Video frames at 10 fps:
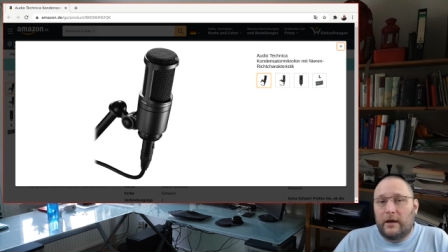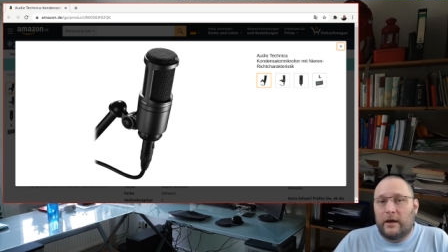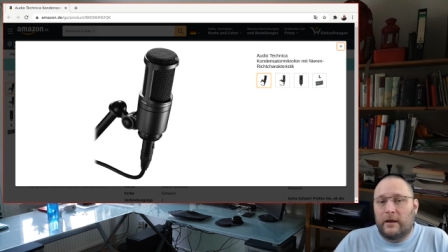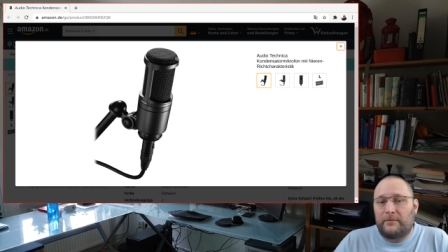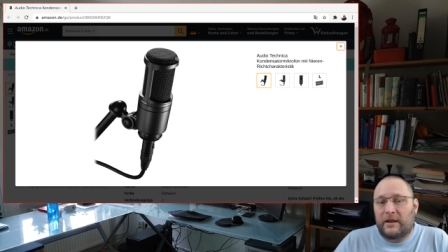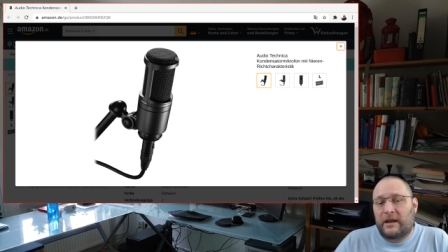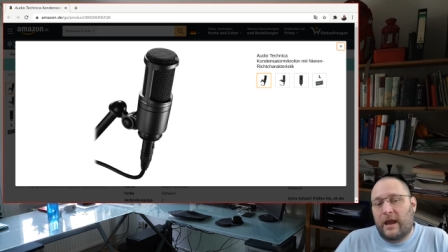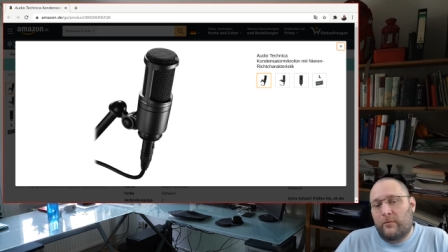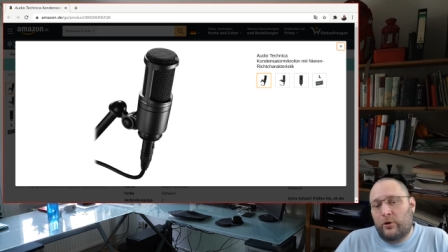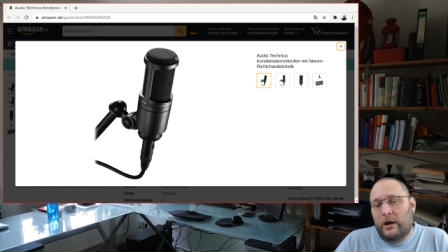Um, the
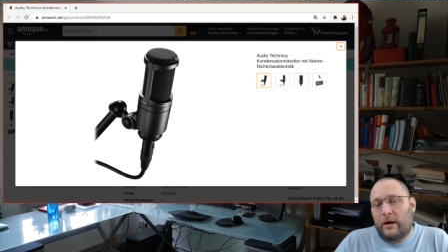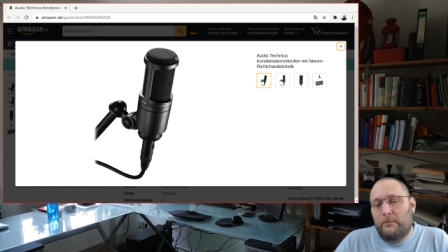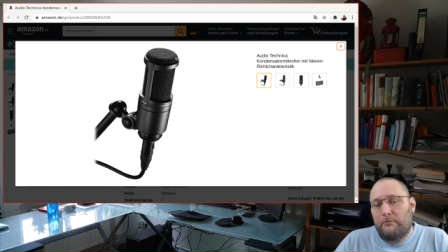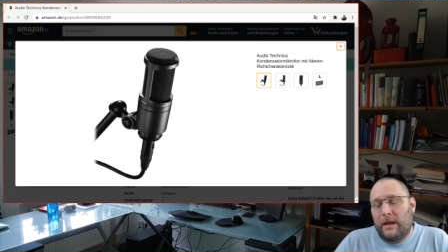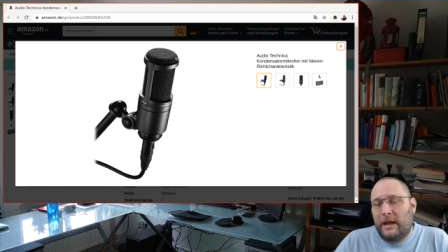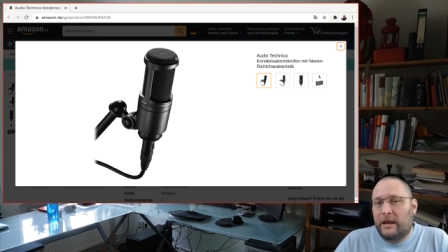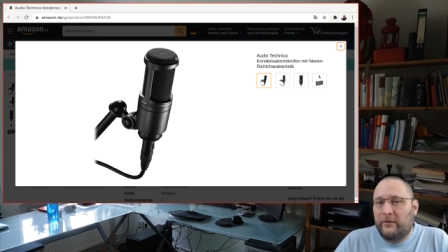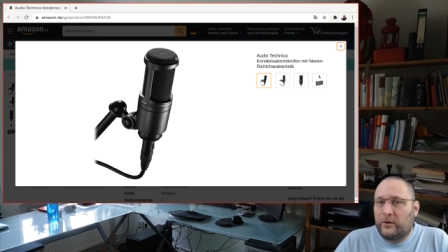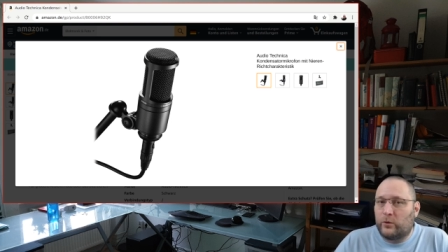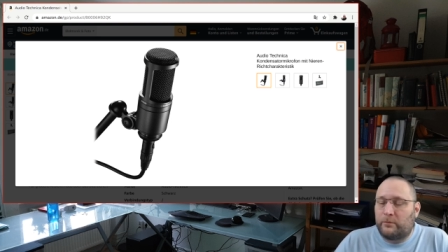camera may
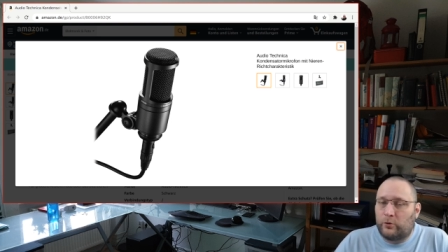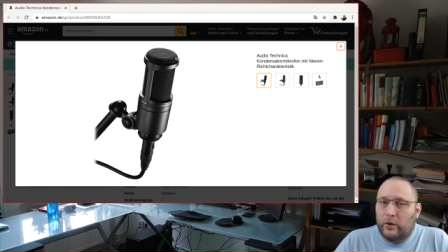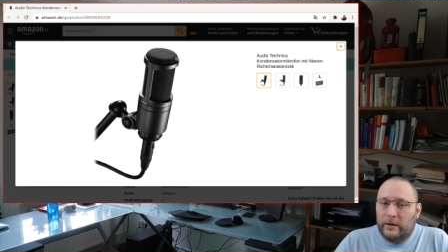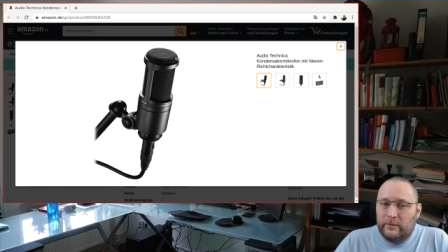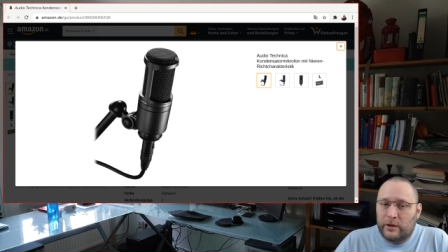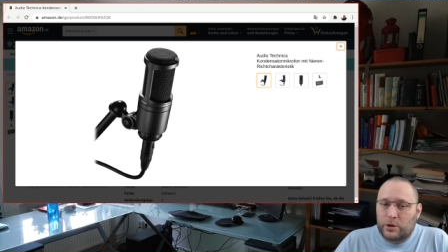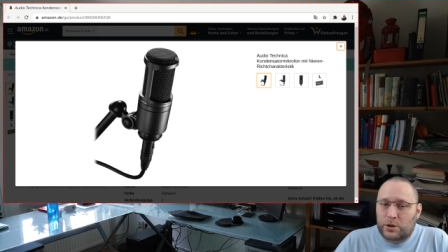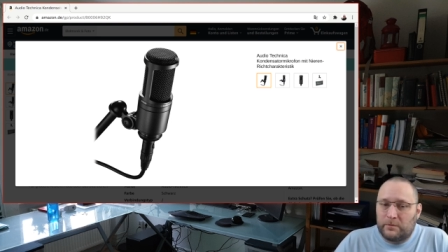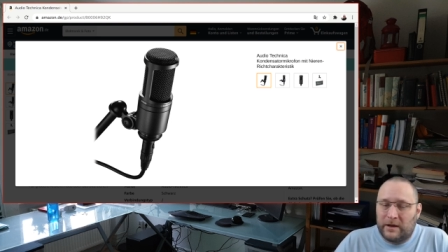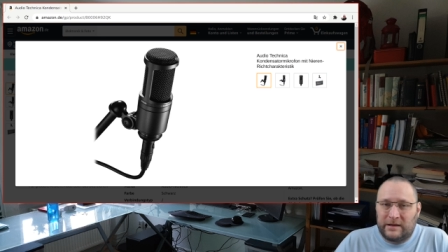give you a poor
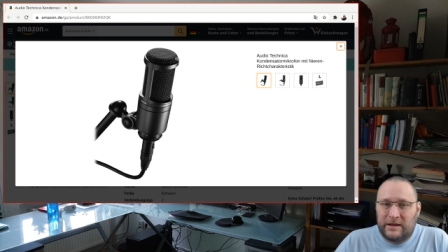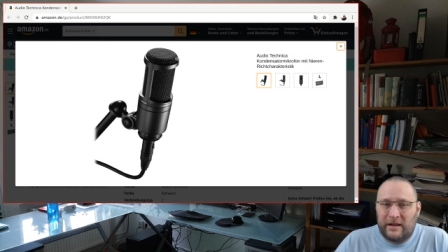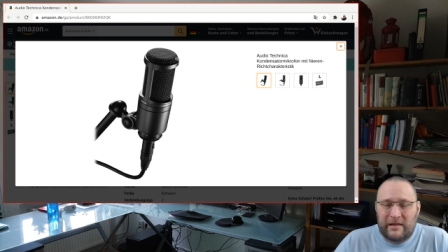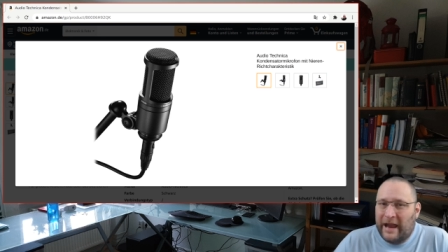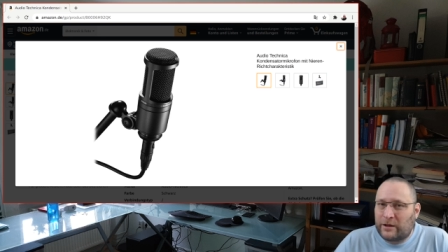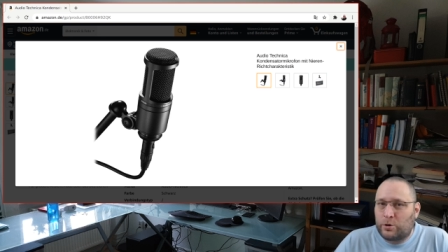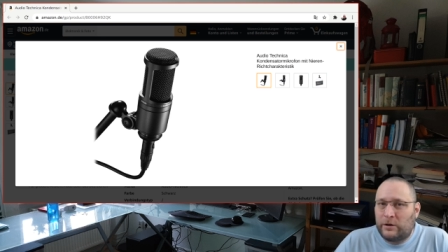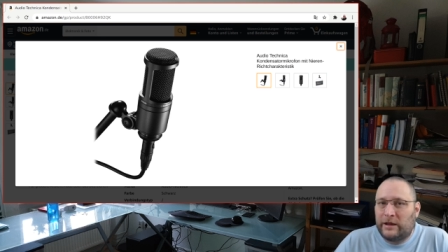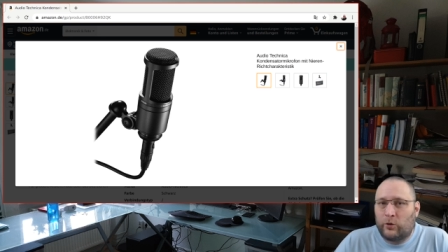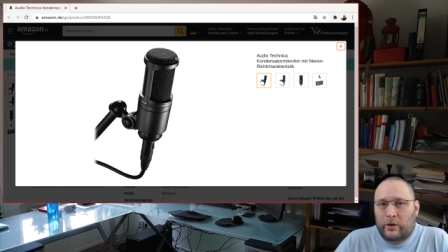image, but that's
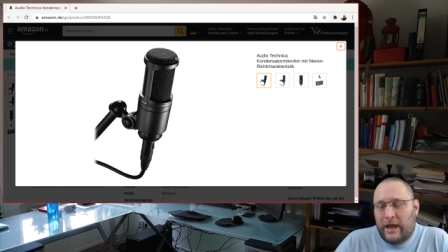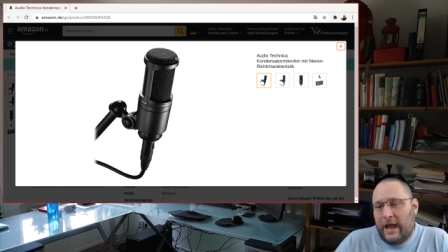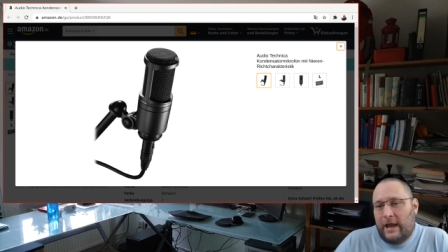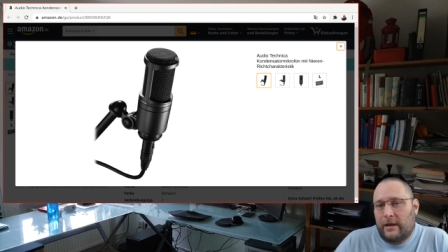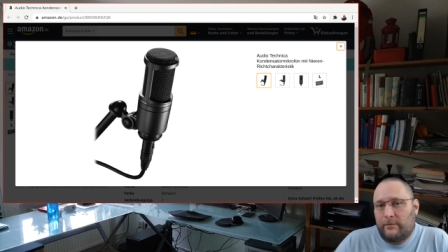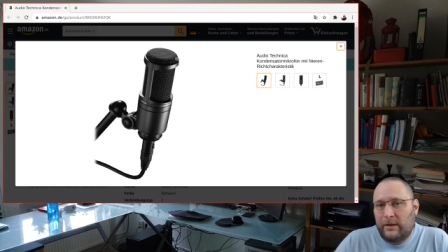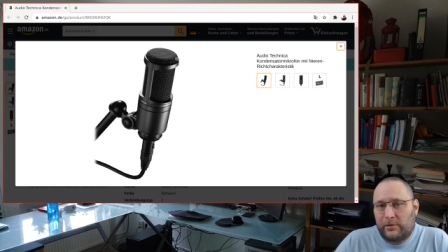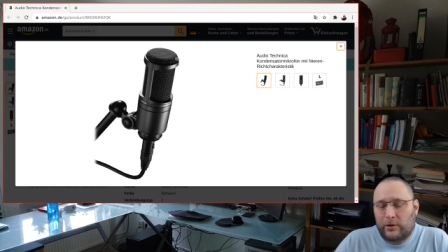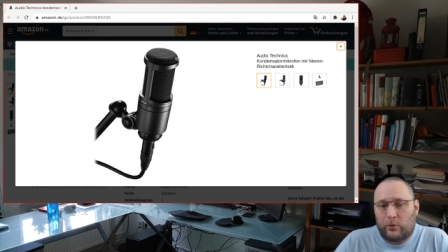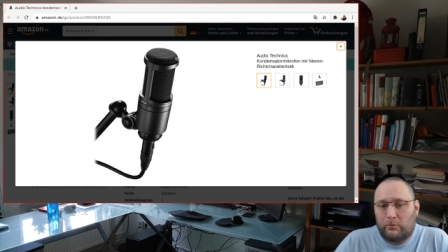actually okay.
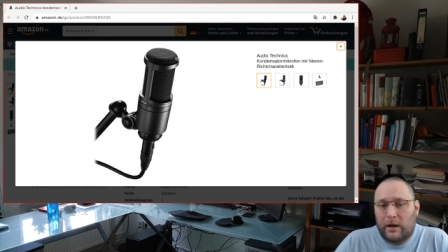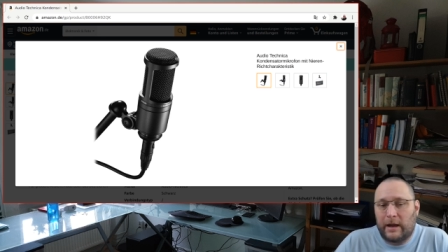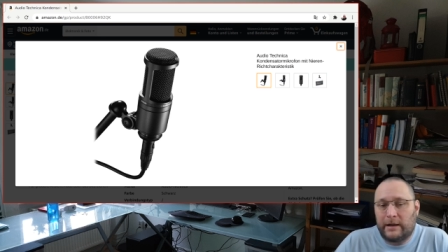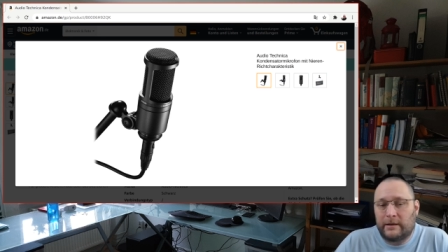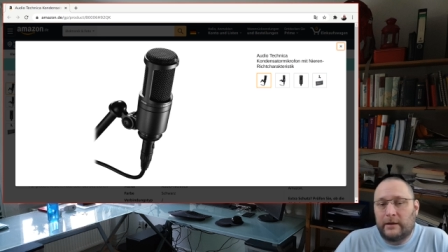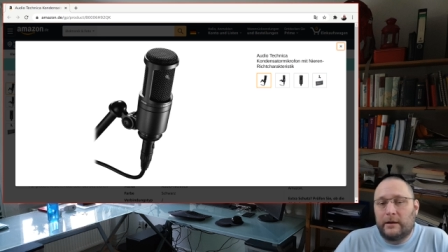People don't mind.